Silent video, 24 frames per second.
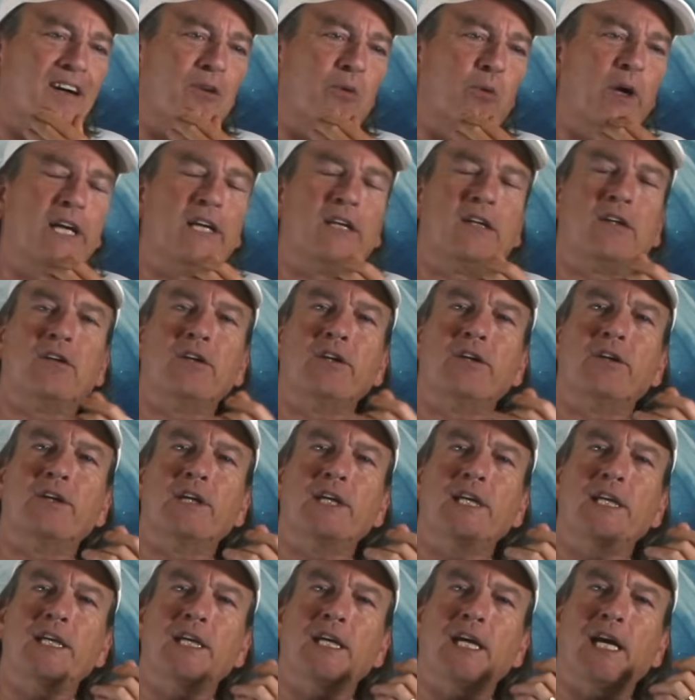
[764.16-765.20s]
Wade
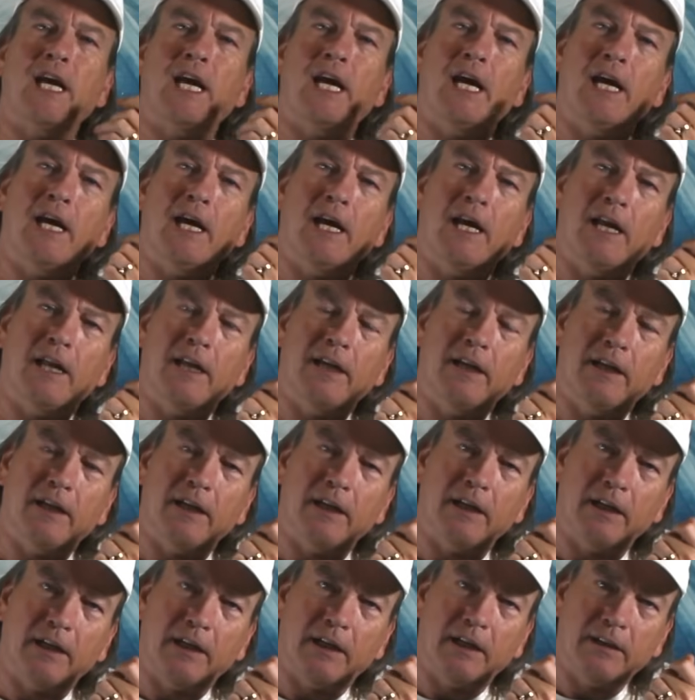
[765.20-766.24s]
Cleary and
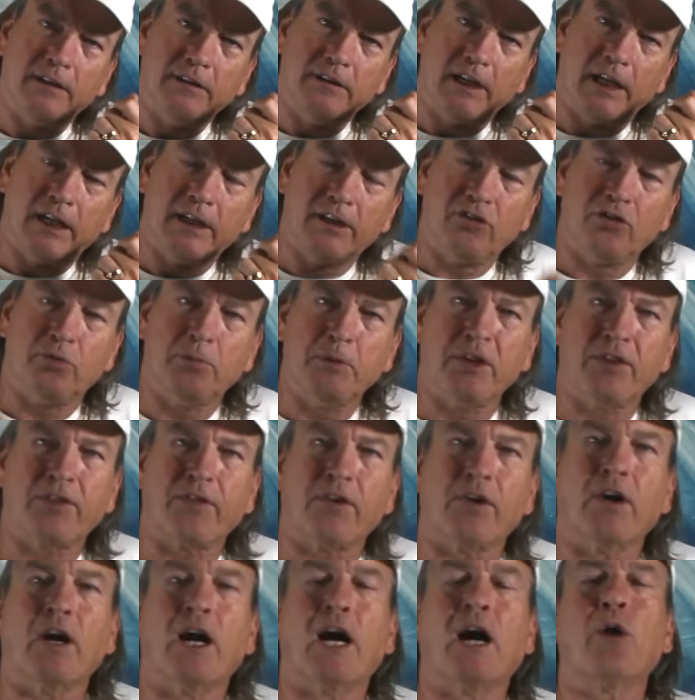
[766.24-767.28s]
Danny Smith
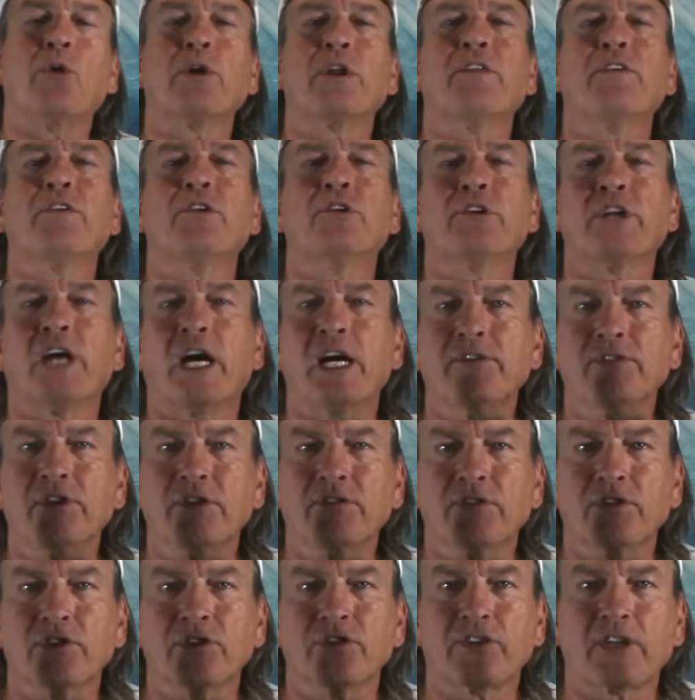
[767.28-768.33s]
are out and they're
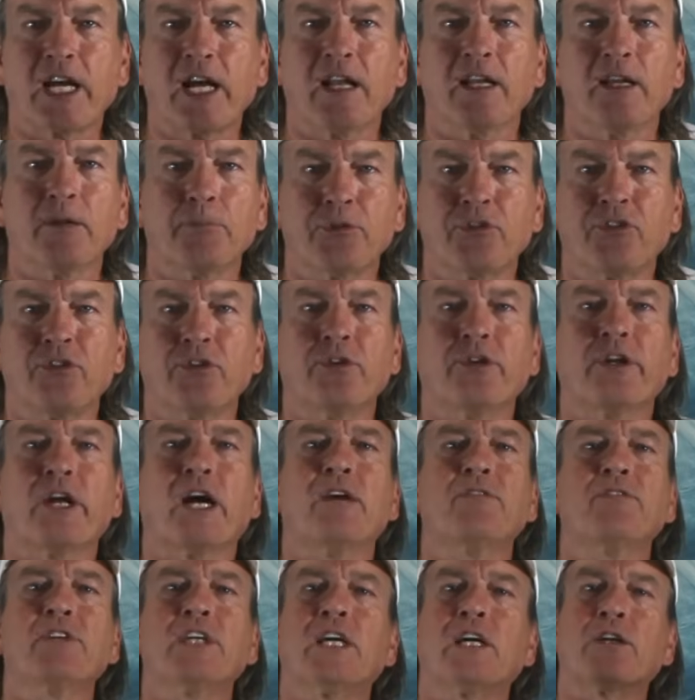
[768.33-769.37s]
diving for scallops. They're
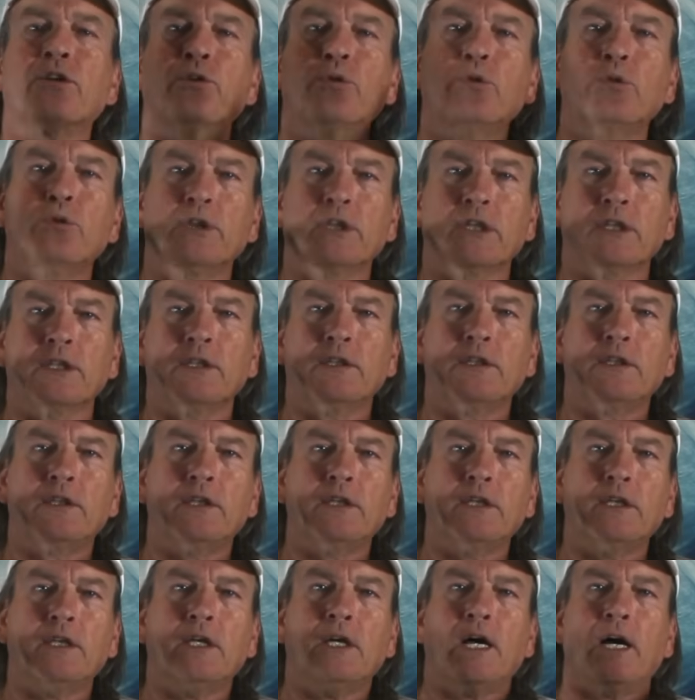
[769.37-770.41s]
diving on hookah.
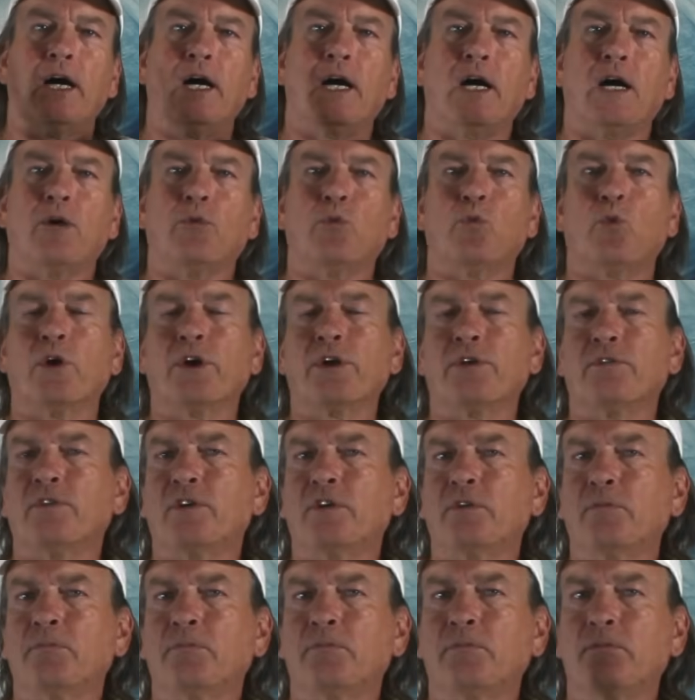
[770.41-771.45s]
One of
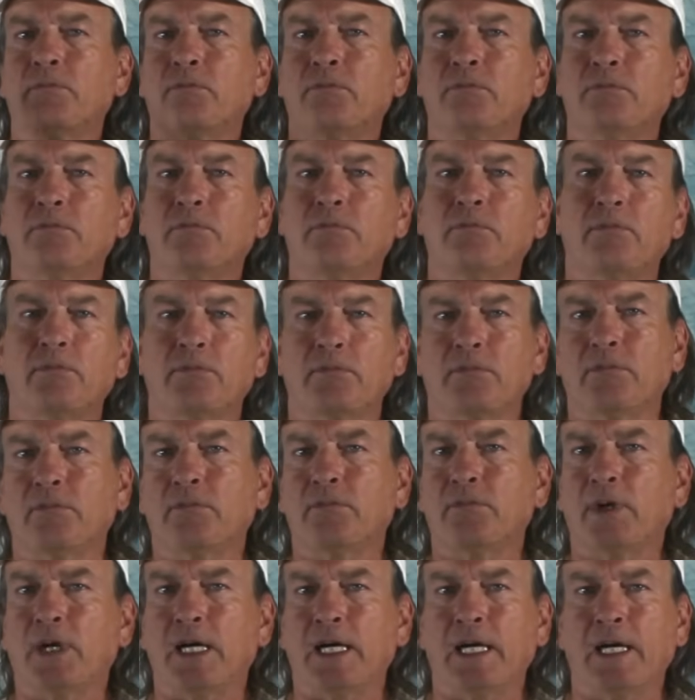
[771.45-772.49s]
them,
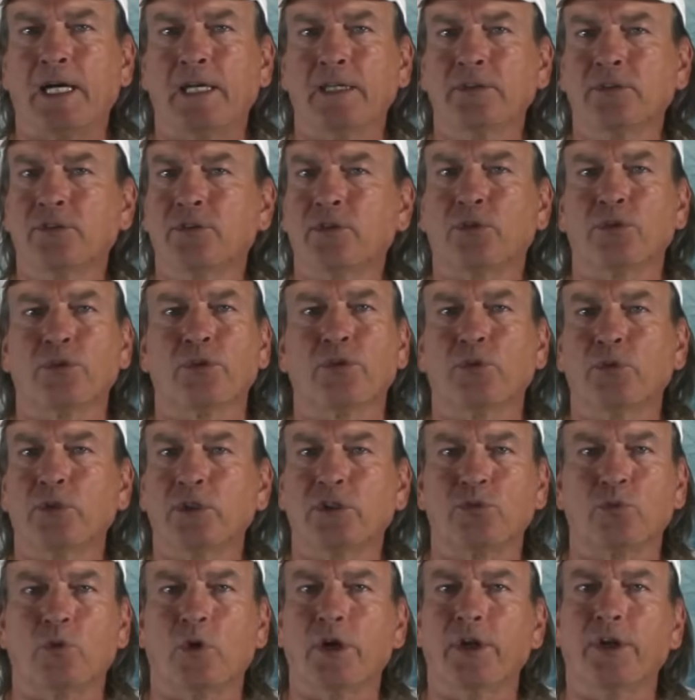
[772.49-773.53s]
I don't know
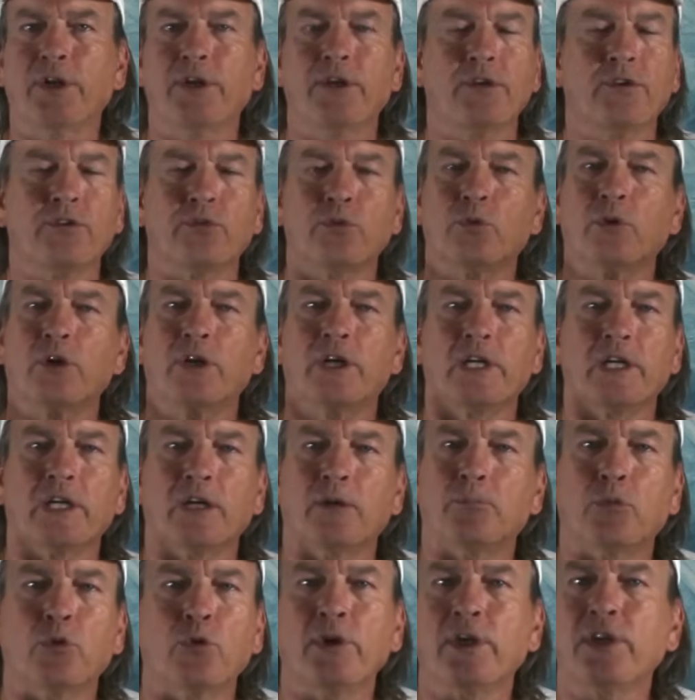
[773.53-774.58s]
which one, is wearing
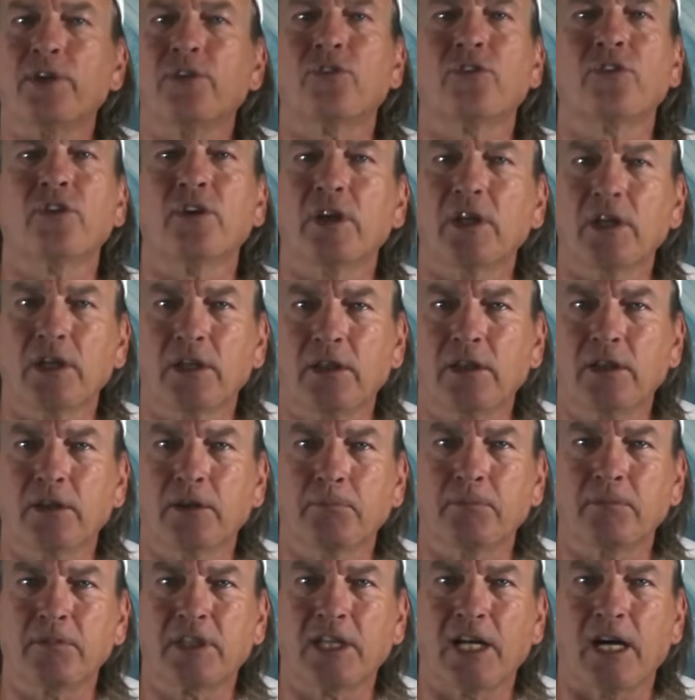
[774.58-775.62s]
a buoyancy
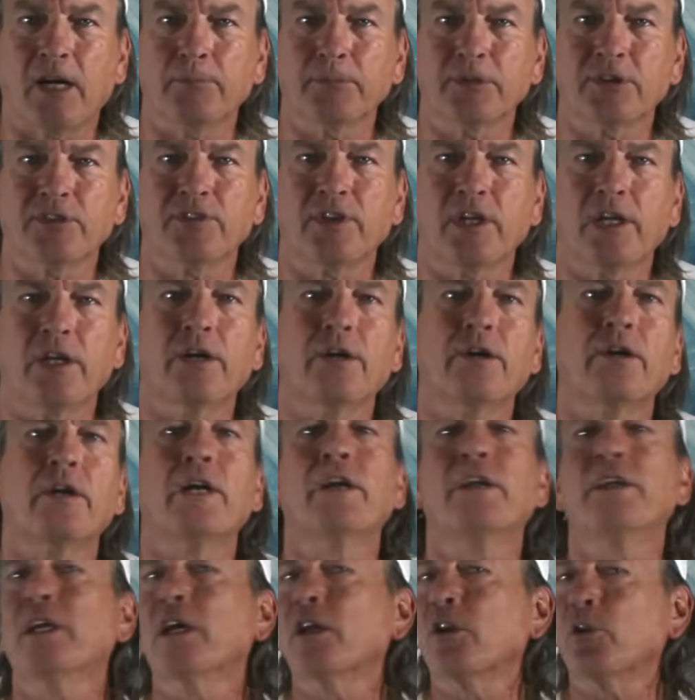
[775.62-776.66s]
compensator,
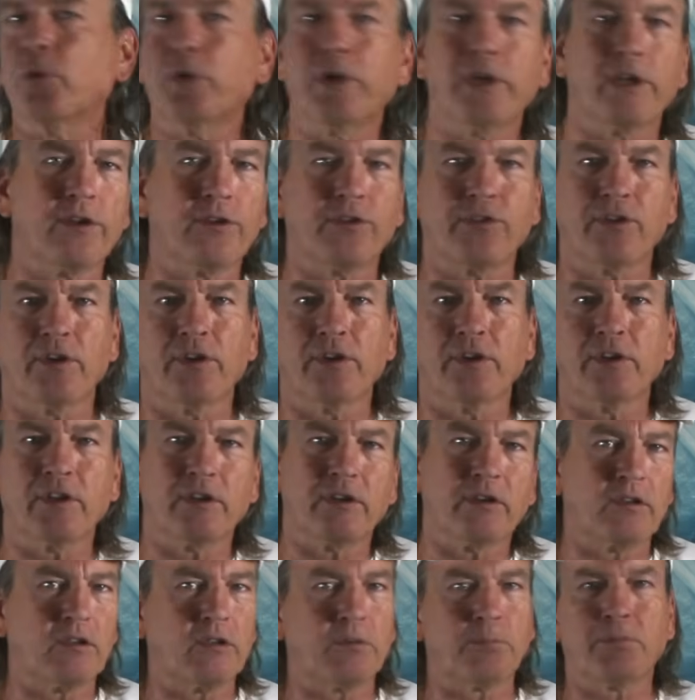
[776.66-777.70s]
and the other one isn't.
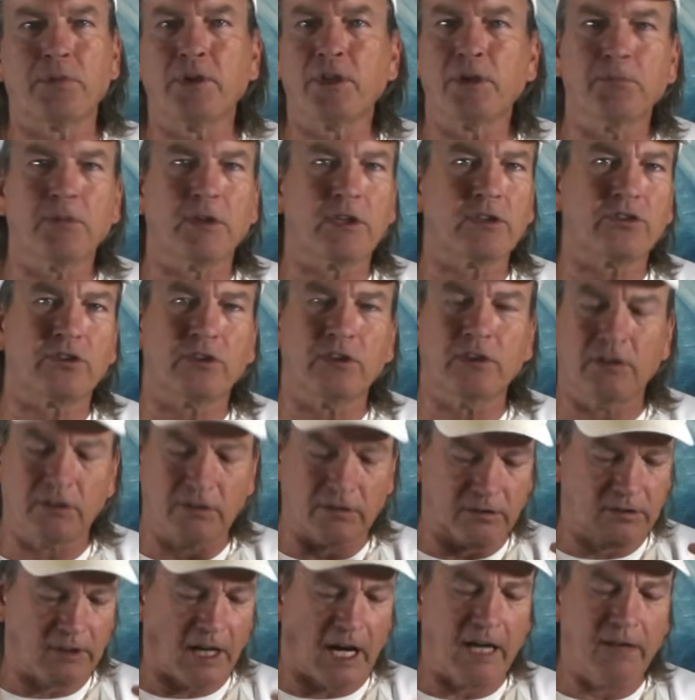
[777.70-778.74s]
They're pretty much
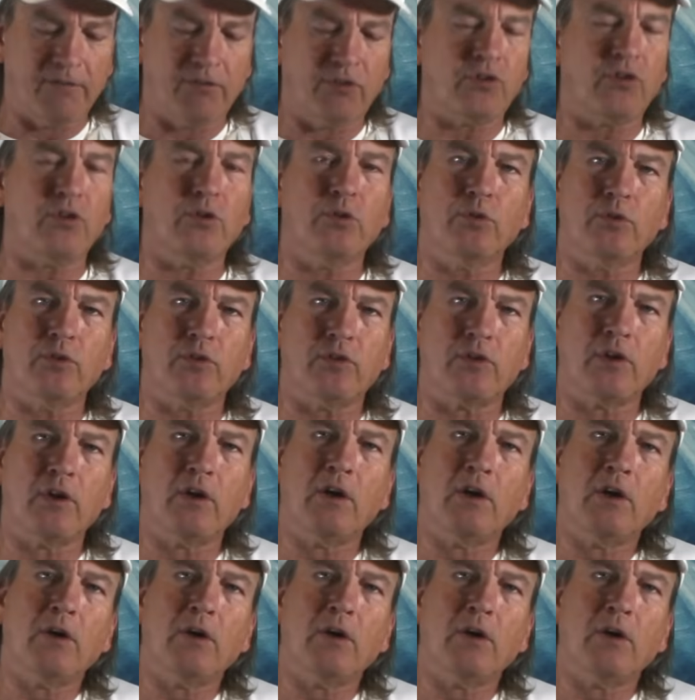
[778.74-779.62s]
in dive suits.